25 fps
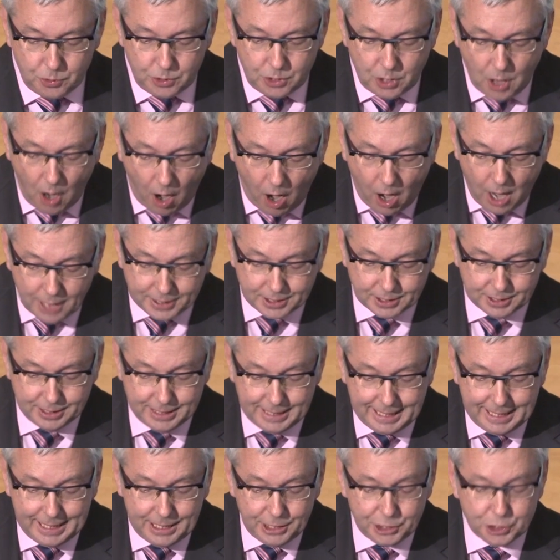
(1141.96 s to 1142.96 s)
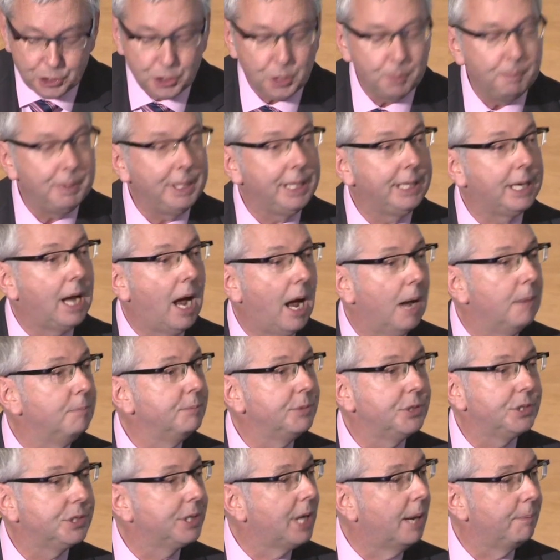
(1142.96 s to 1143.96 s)
not need to
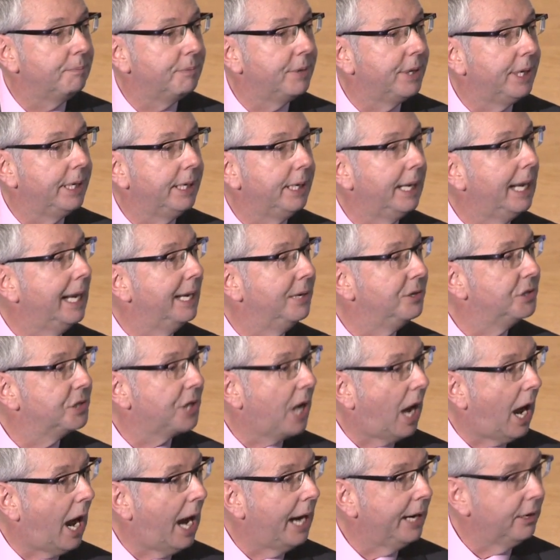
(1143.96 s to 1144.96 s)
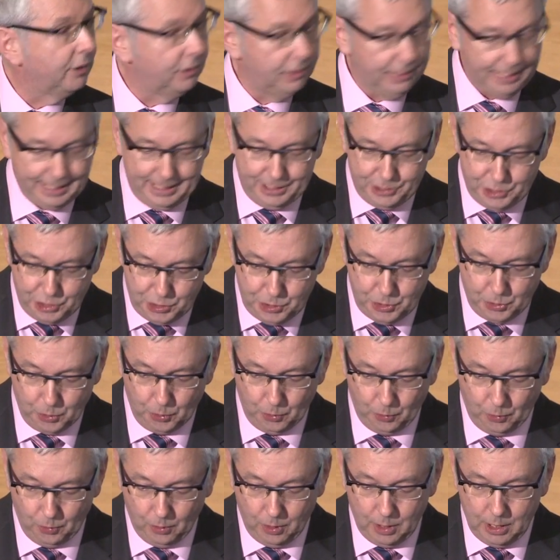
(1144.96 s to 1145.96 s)
become something entirely new